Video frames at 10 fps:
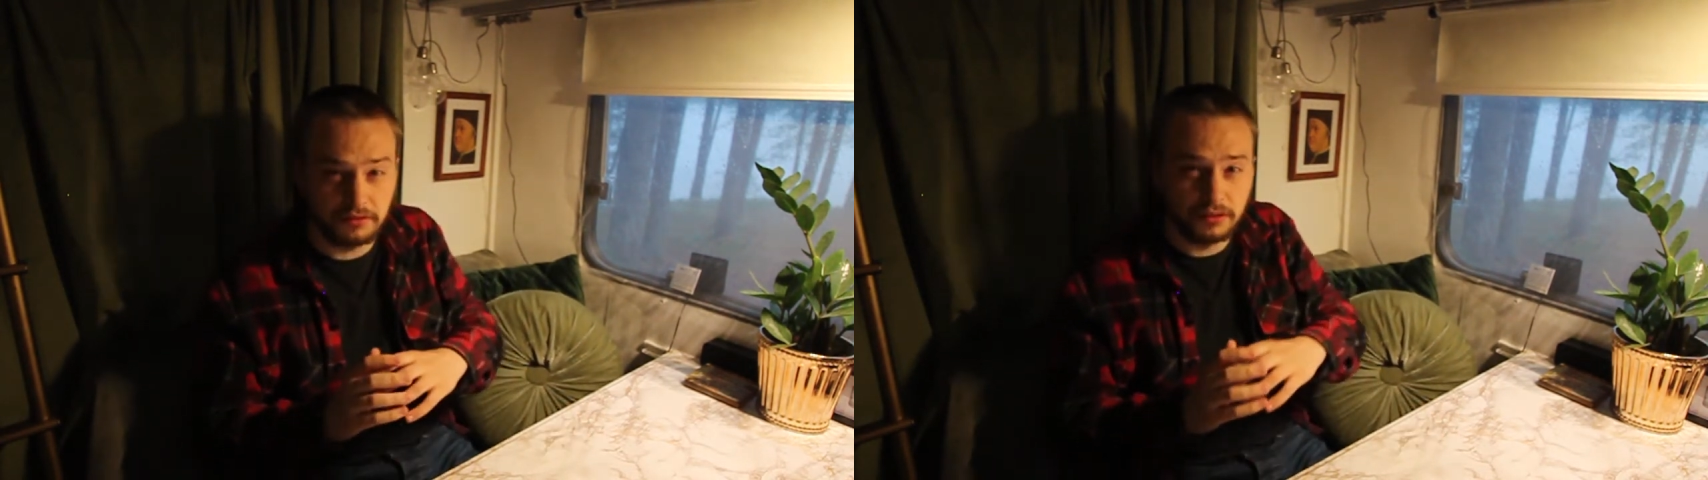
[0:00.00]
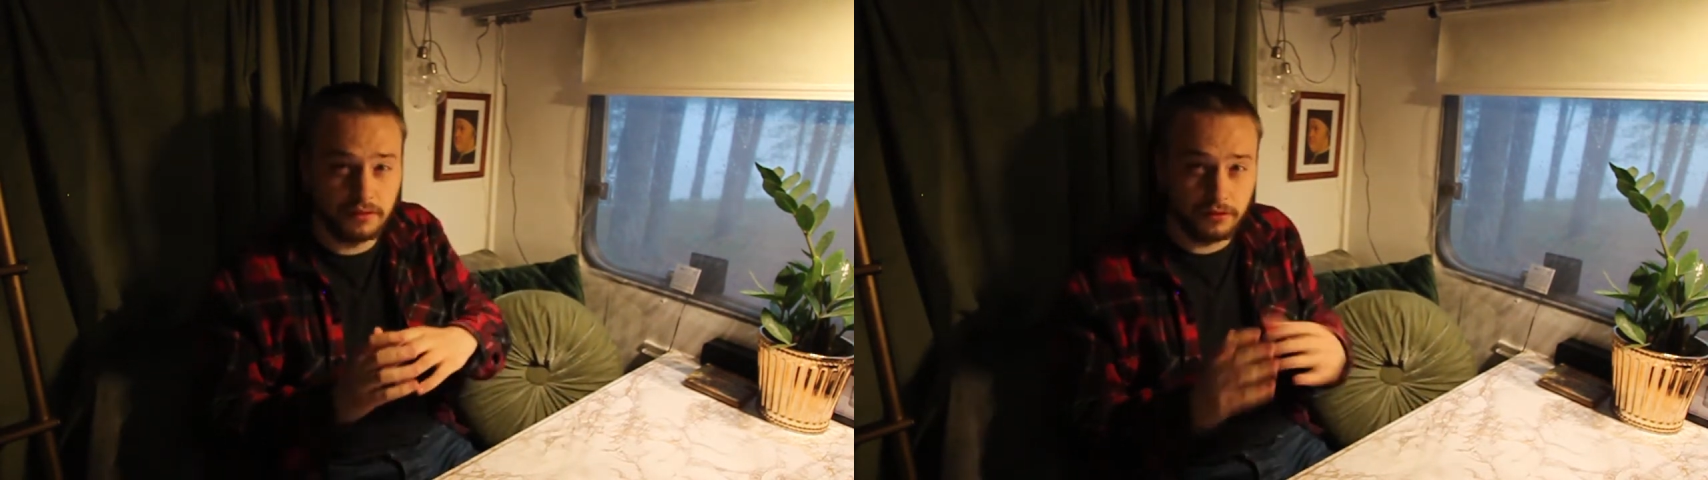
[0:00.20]

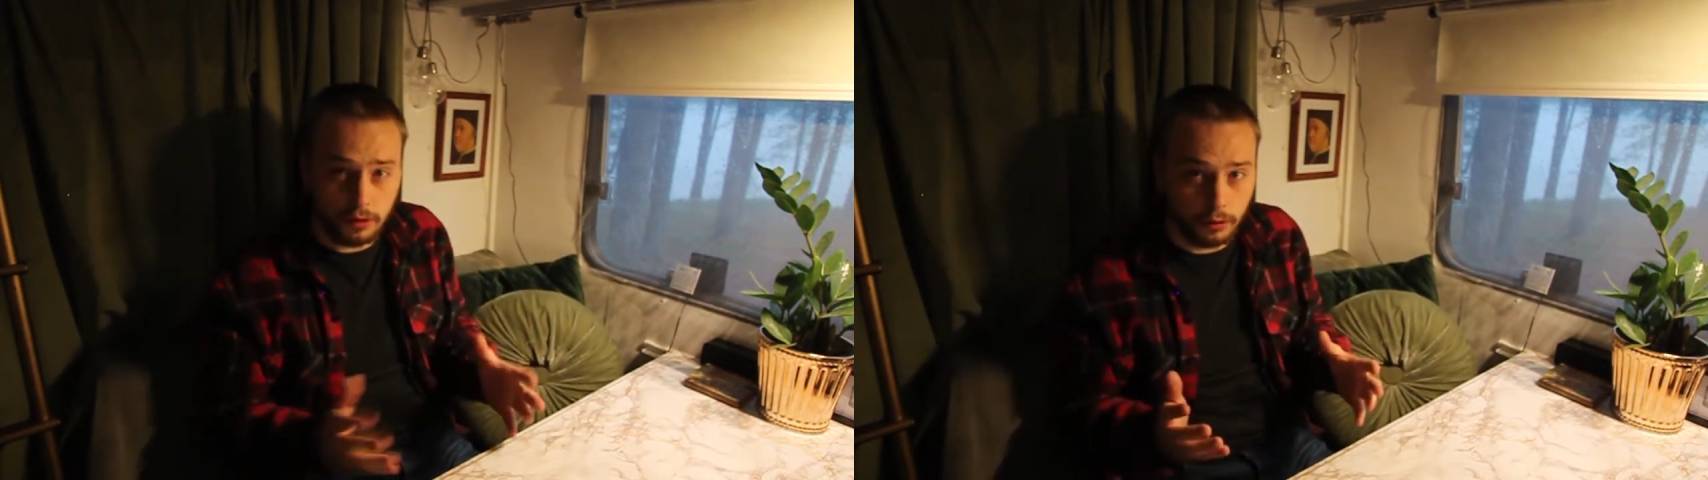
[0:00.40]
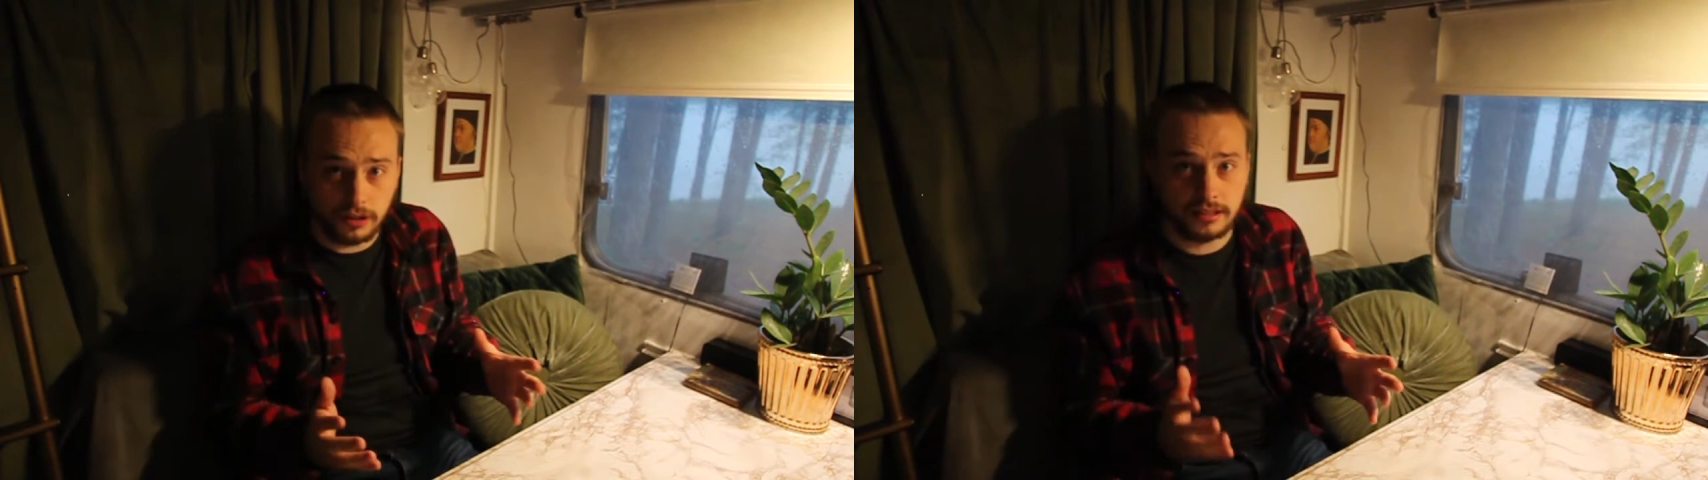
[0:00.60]
full of
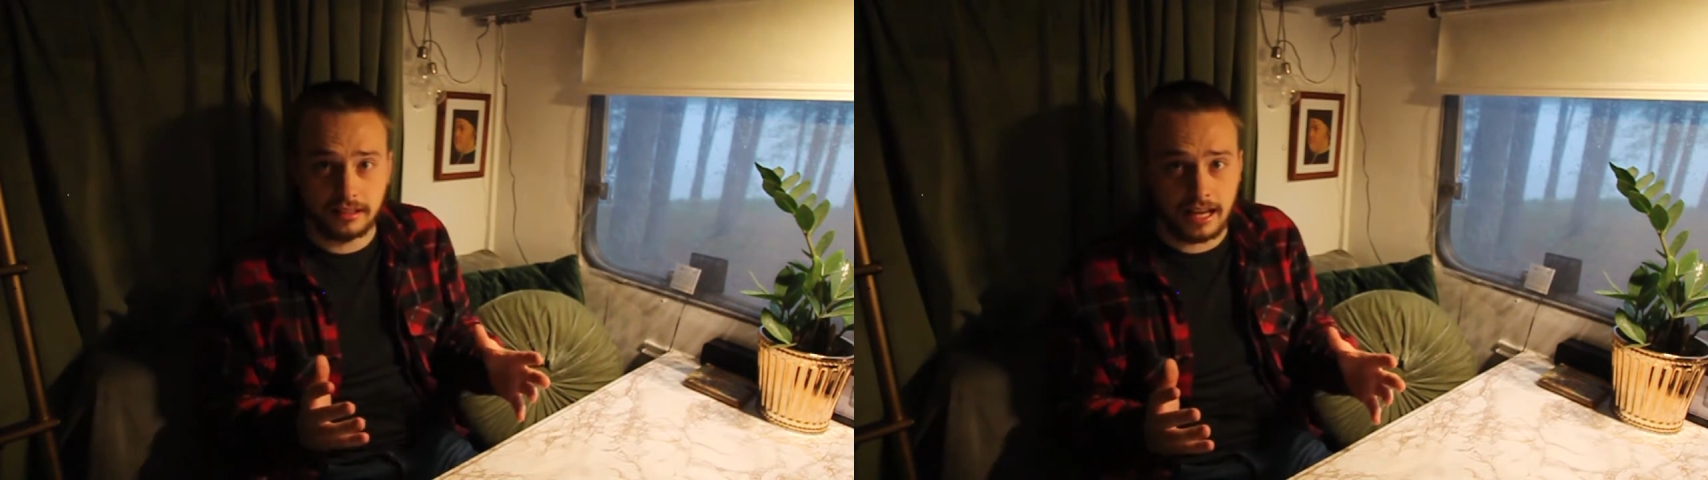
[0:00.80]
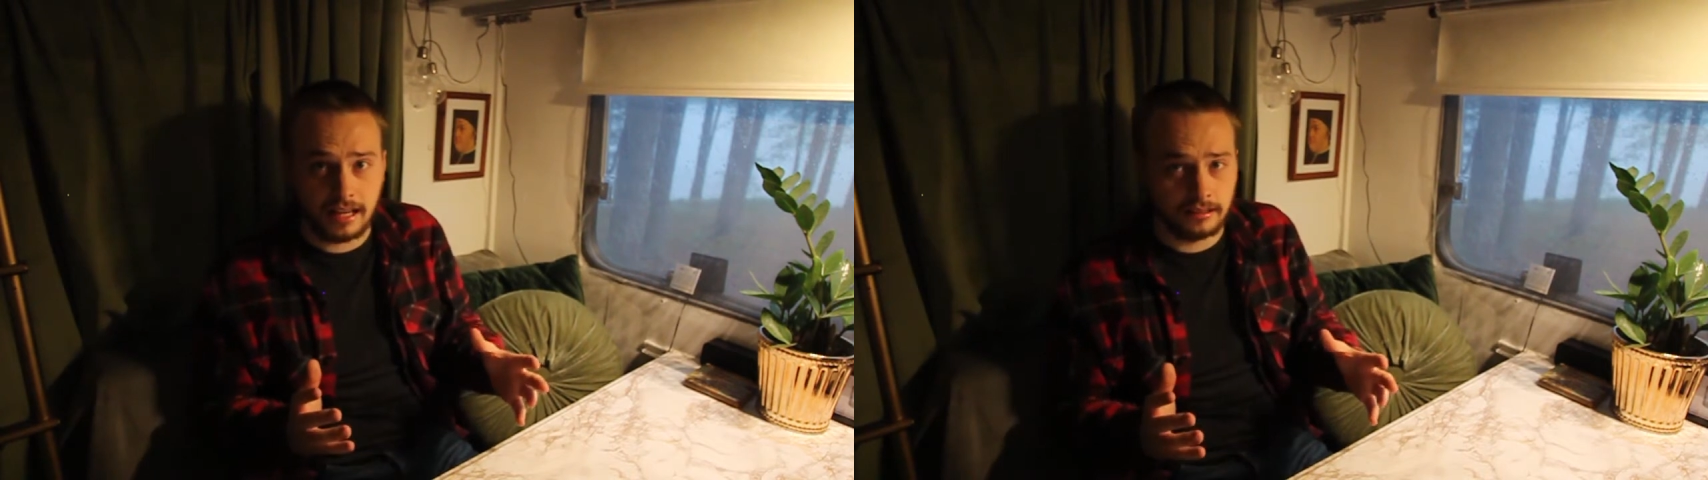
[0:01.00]
noise
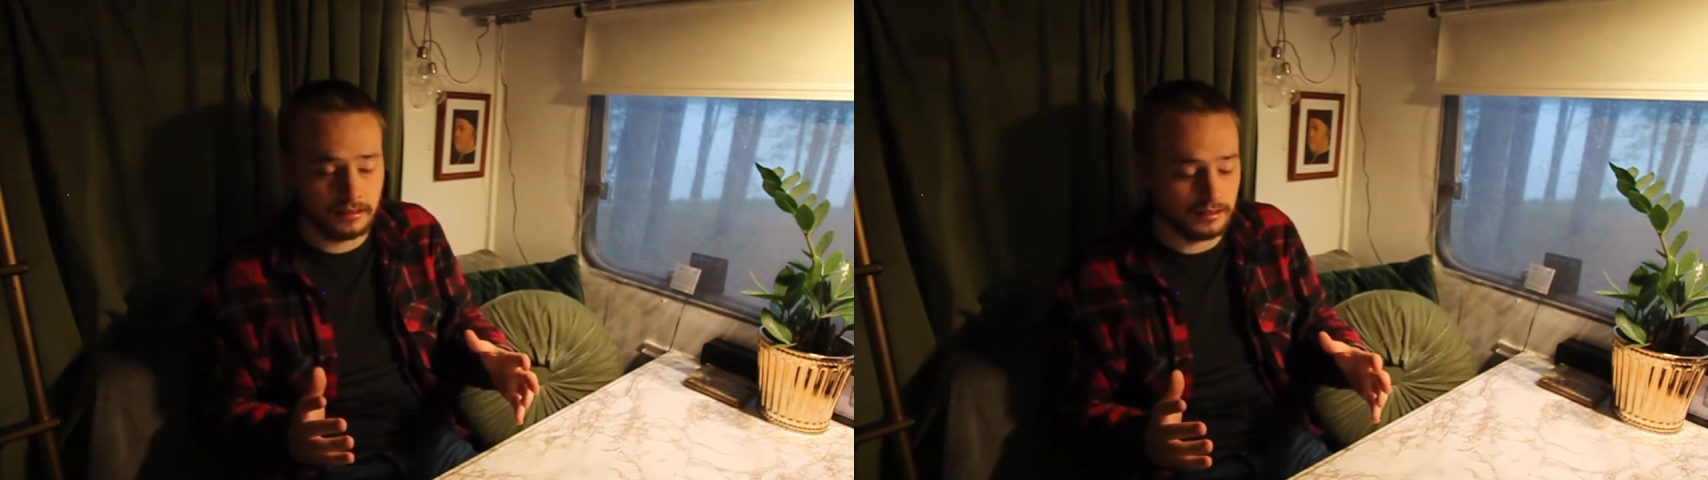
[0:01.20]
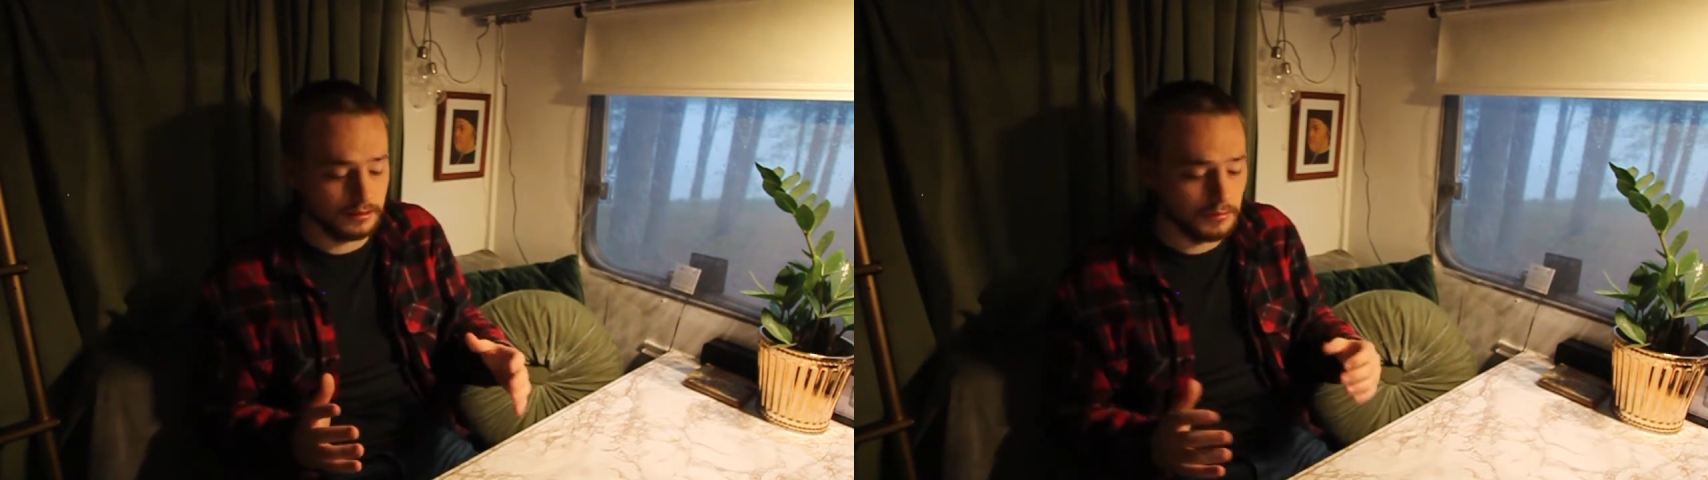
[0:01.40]
and
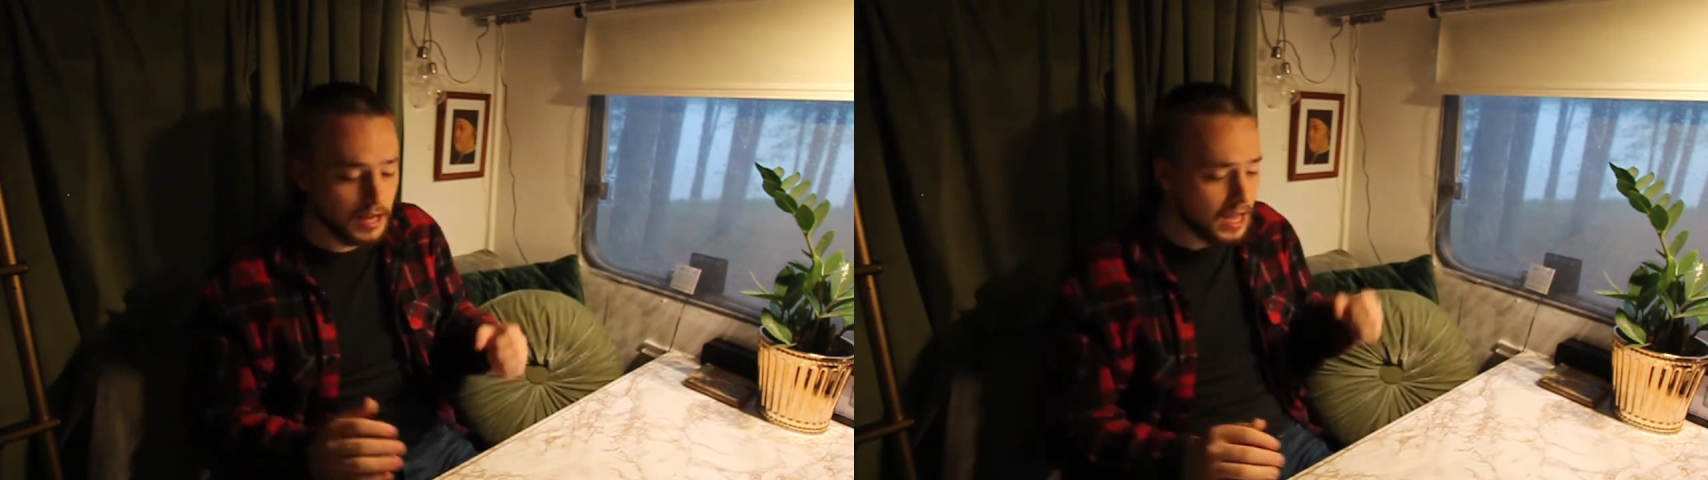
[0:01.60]
hedonism